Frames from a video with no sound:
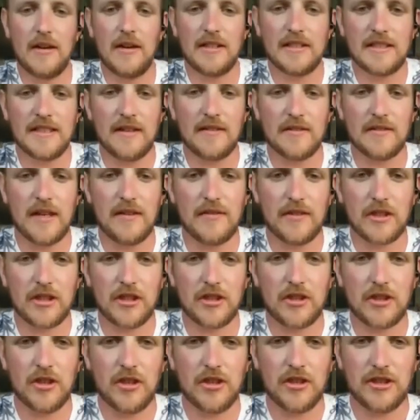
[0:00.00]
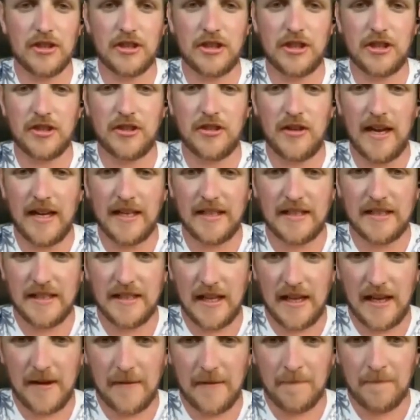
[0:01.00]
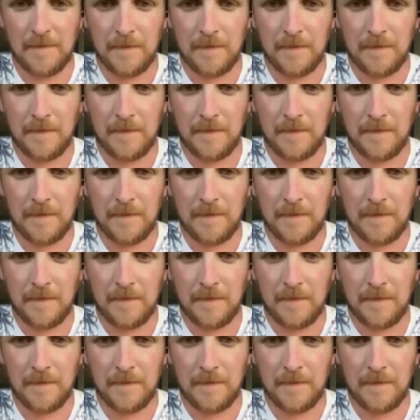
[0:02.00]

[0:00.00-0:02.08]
yourself to have a good stretch there.